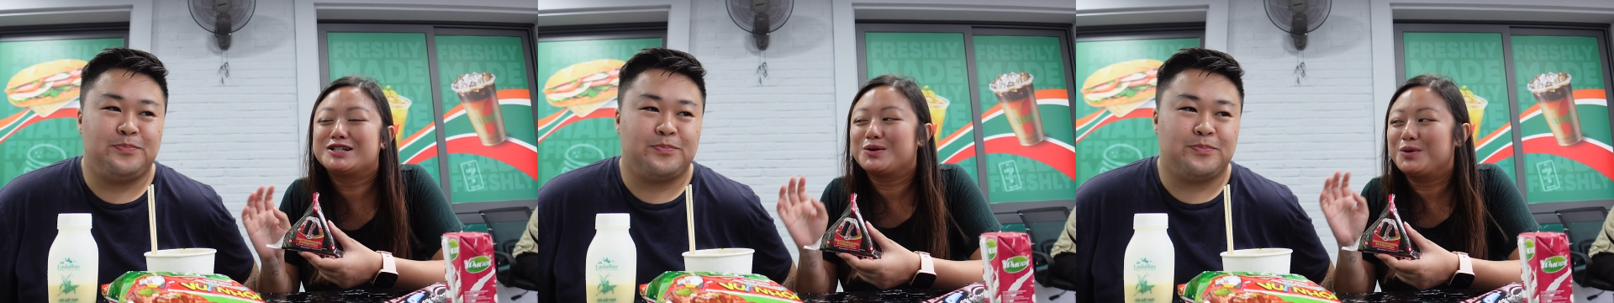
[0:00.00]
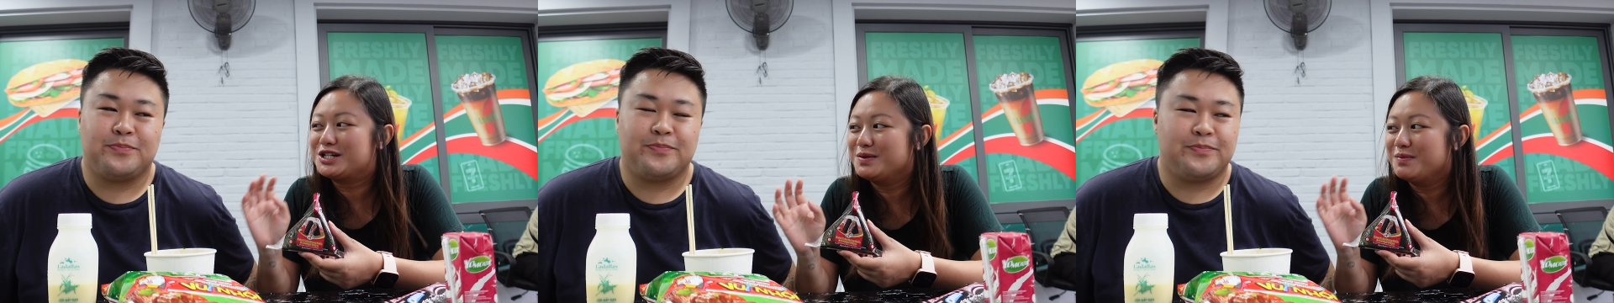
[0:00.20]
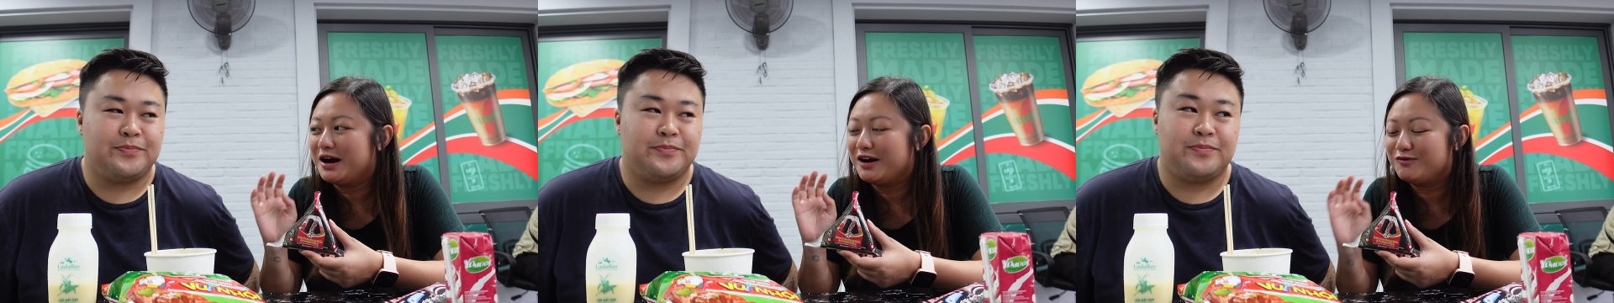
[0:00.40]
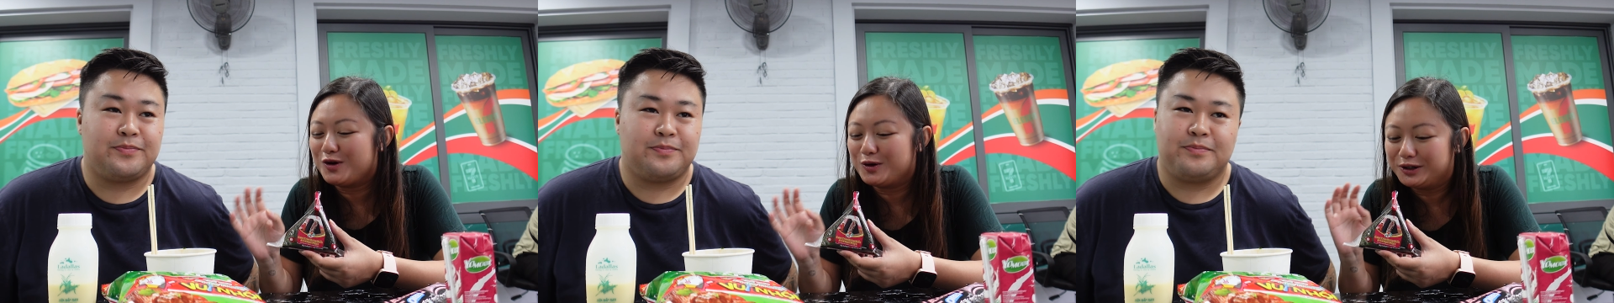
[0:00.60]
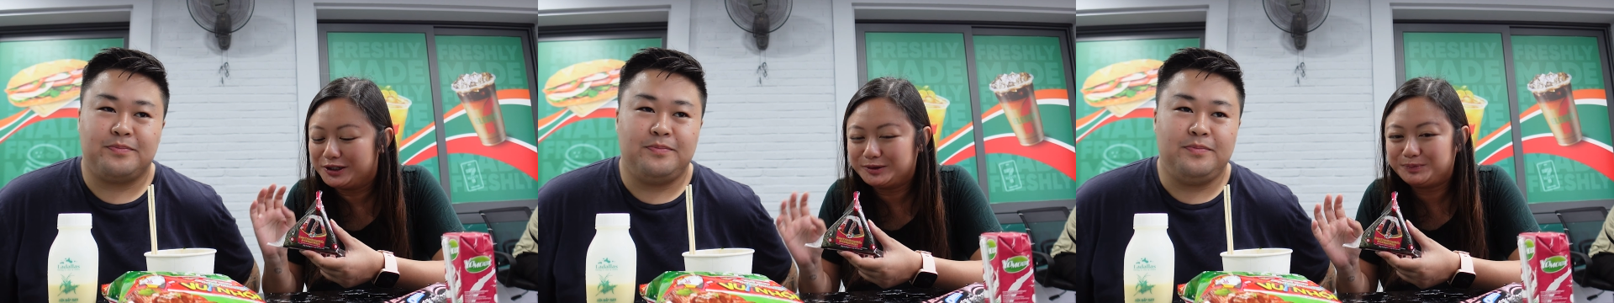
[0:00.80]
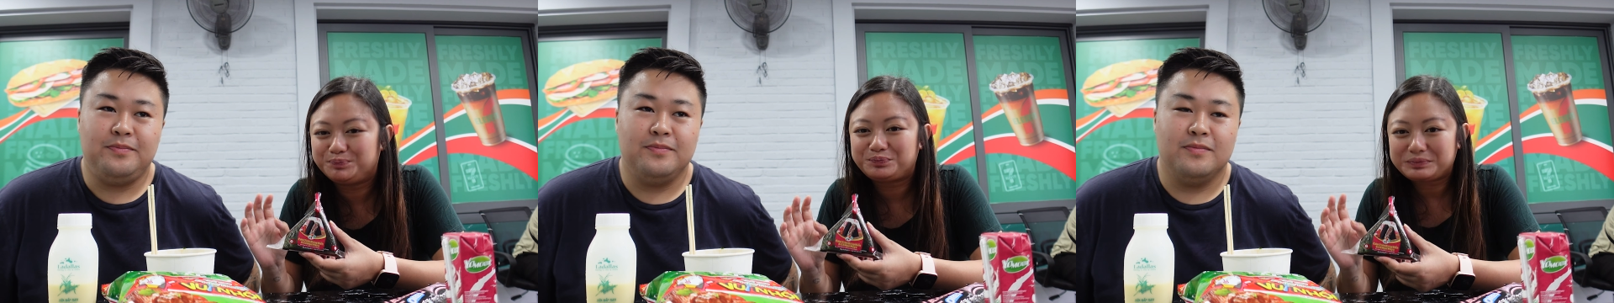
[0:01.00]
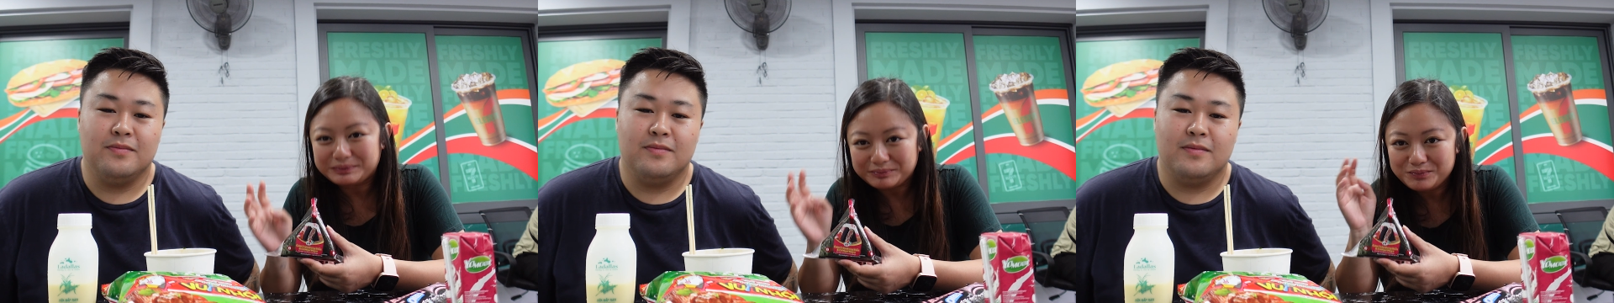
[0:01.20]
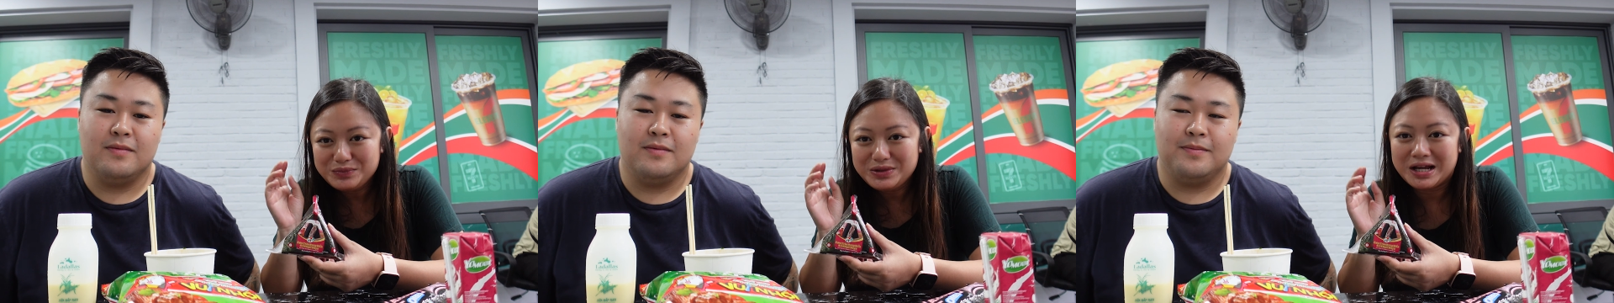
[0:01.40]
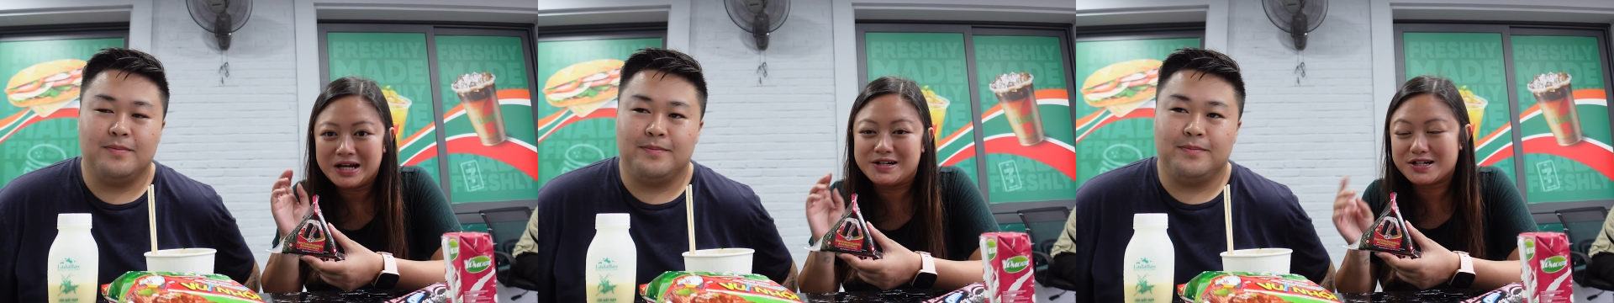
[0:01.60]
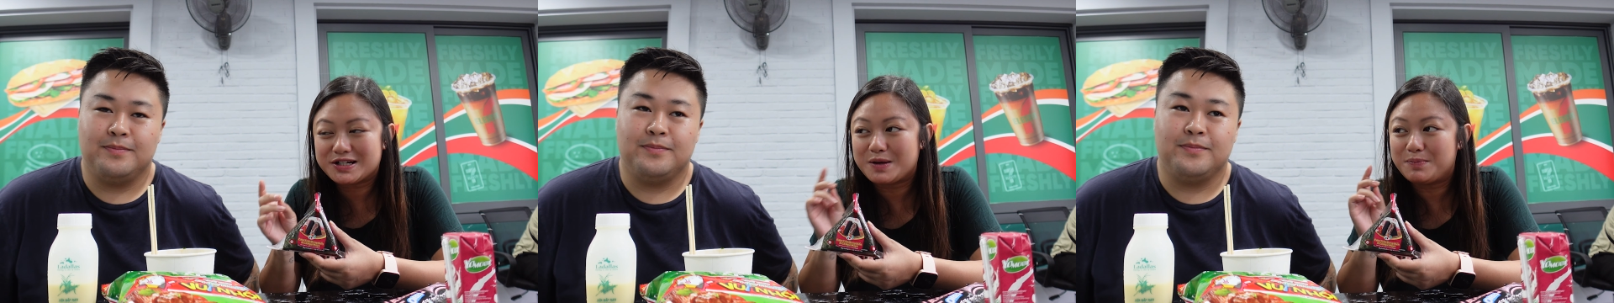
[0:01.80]
Speaker 1: to watch him unfold it. It
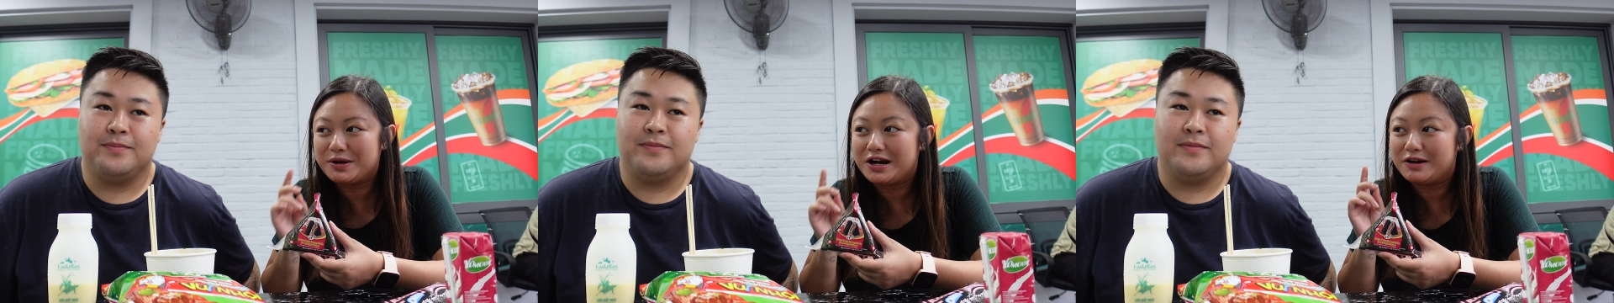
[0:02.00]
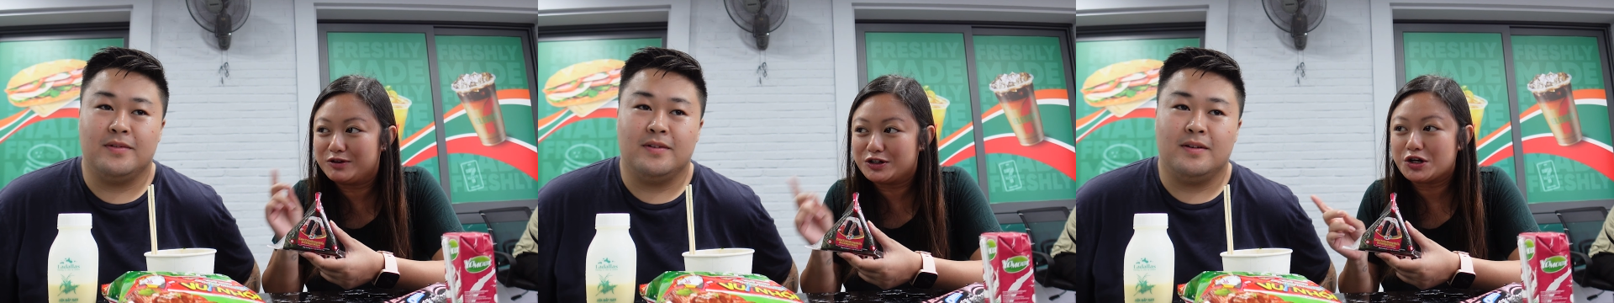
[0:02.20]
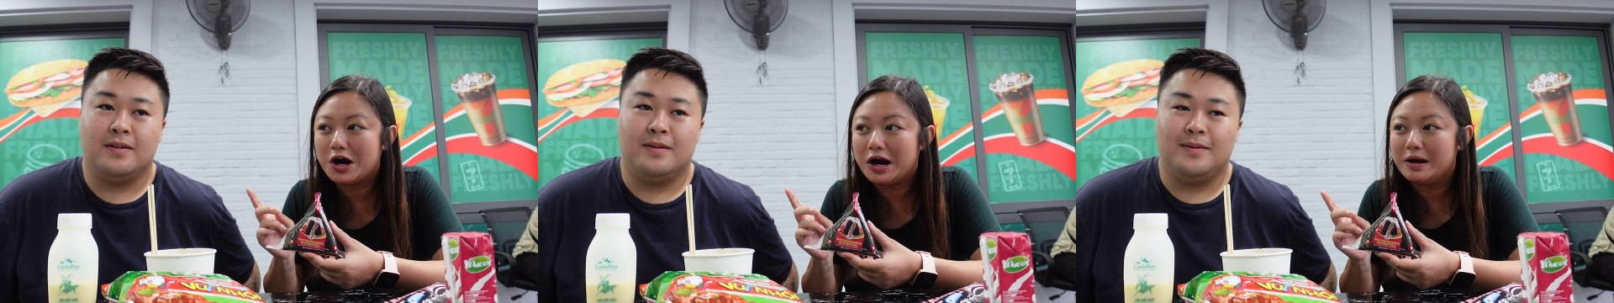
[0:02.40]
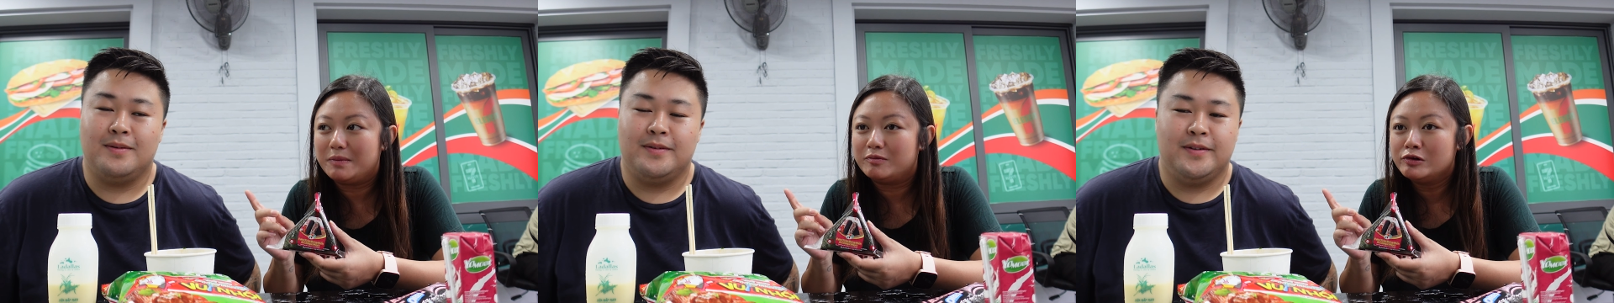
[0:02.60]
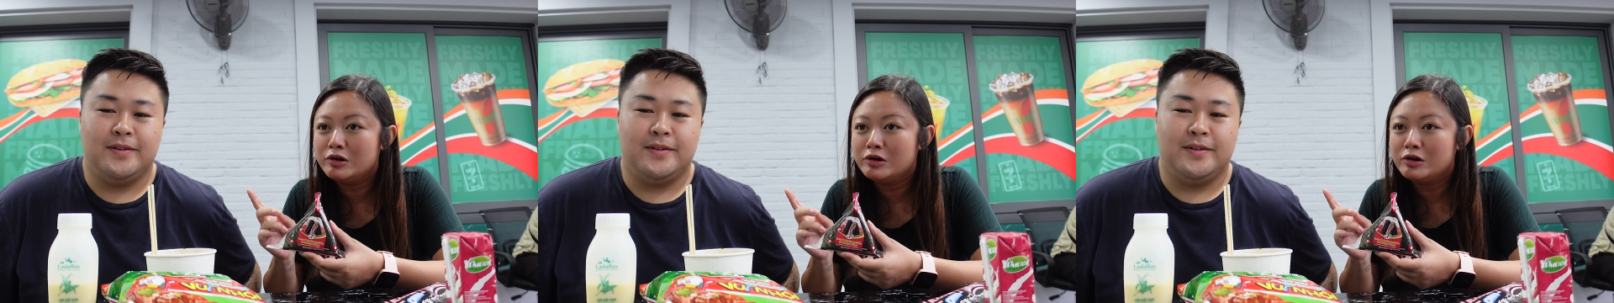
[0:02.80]
does get better every time.